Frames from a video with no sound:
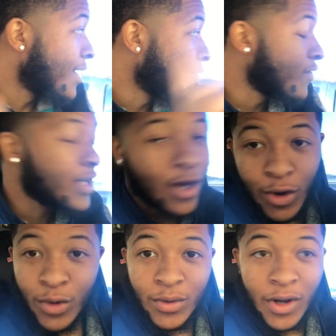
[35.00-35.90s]
I'm finna
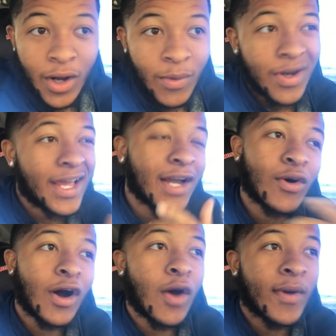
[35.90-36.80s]
go home. Well, I ain't
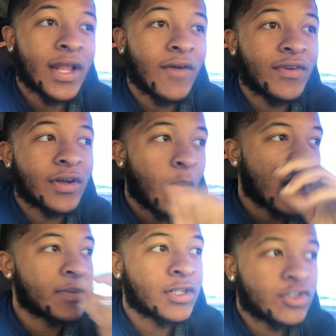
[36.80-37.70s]
going home right now. I'm finna go
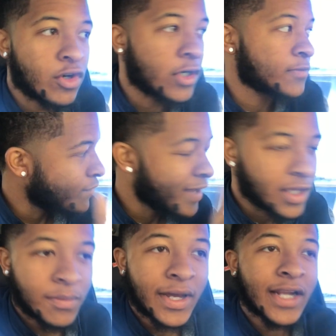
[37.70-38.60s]
watch my truck,
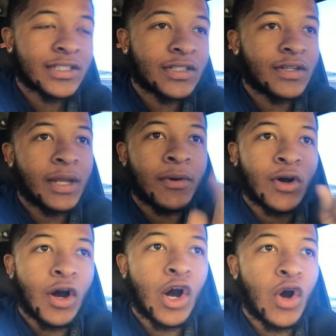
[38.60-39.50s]
vacuum out and stuff. Then I'm gonna
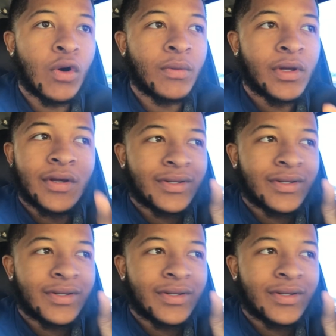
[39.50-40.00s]
go home.